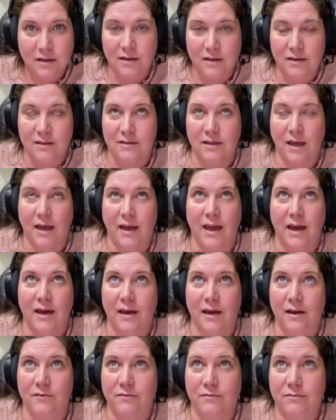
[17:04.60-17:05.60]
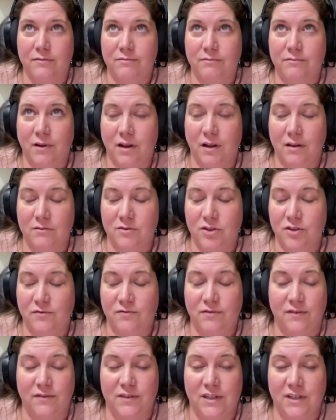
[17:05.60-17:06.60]
because I have
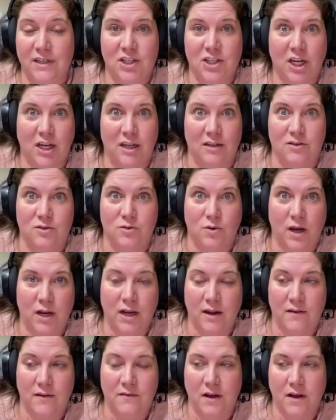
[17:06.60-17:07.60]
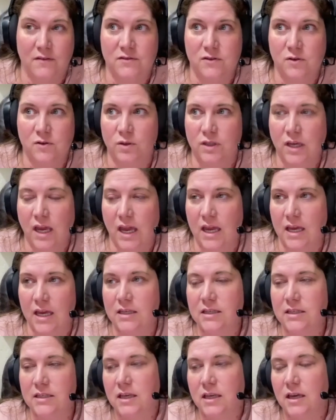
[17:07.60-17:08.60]
15 chickens, right? I've sold
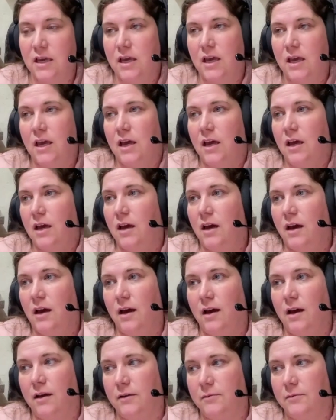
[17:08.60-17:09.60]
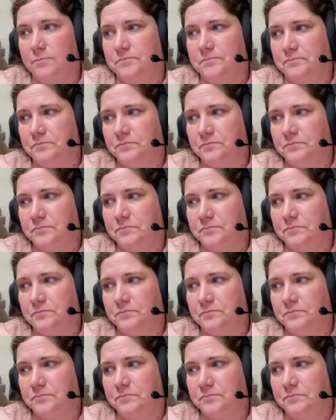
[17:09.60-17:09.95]
eggs. Um,